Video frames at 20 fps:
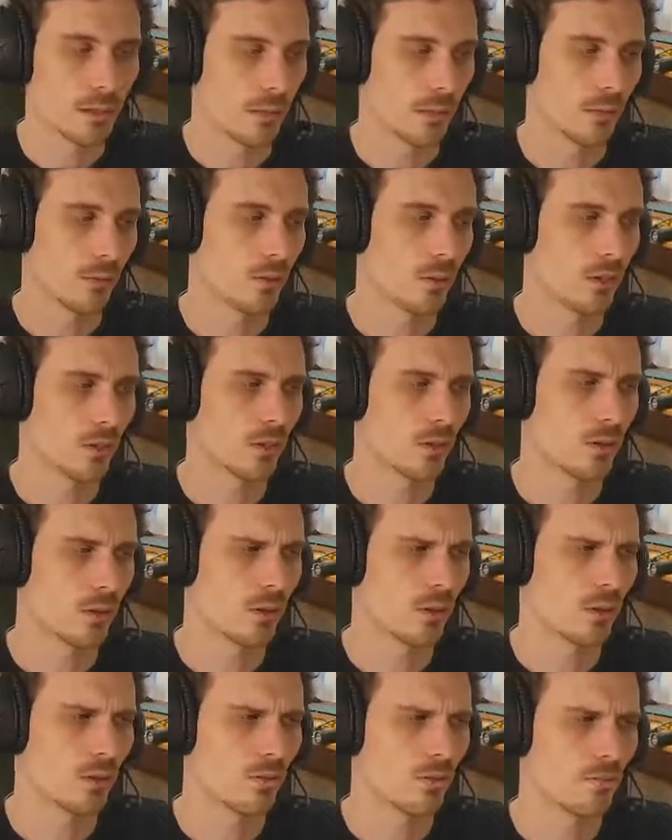What do they
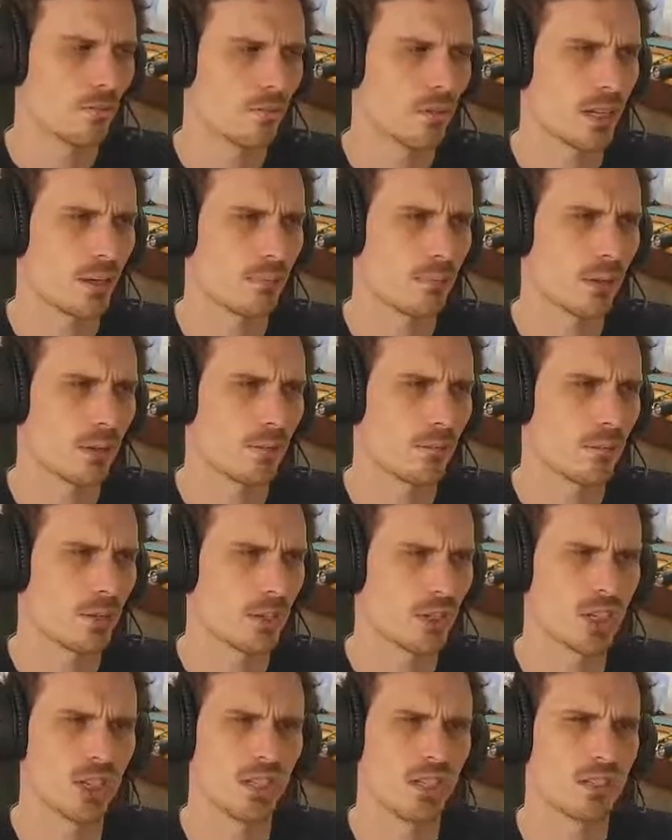call vape
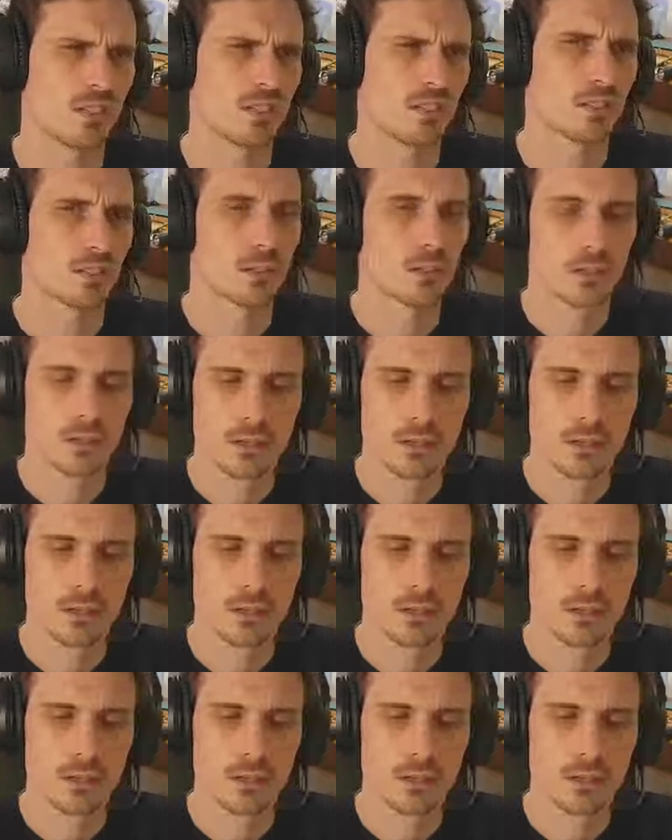machines?